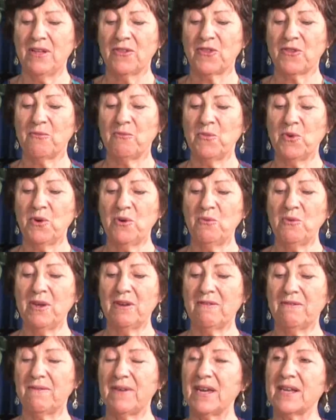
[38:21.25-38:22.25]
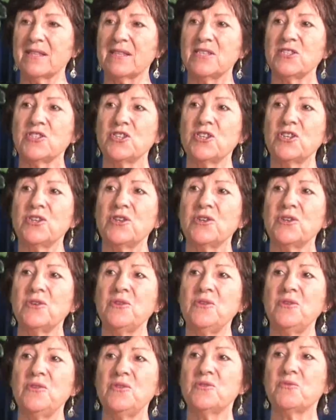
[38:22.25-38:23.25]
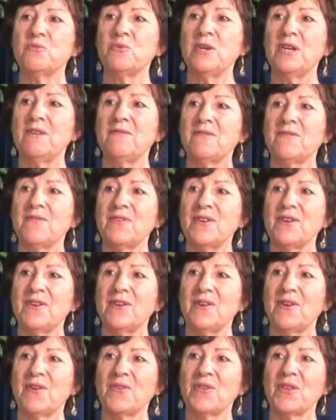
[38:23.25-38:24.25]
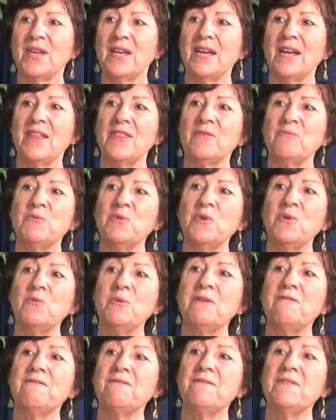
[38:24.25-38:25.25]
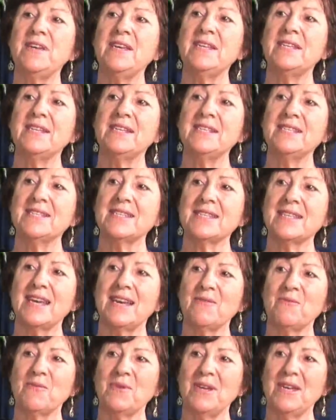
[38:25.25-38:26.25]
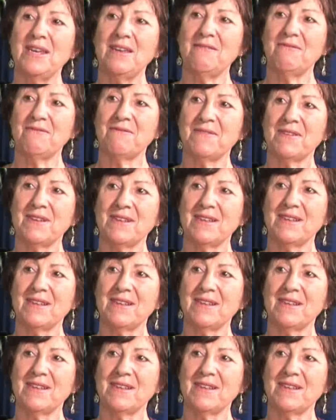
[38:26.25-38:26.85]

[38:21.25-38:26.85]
the more we affect this huge weave of the earth and the more we feed into that weave.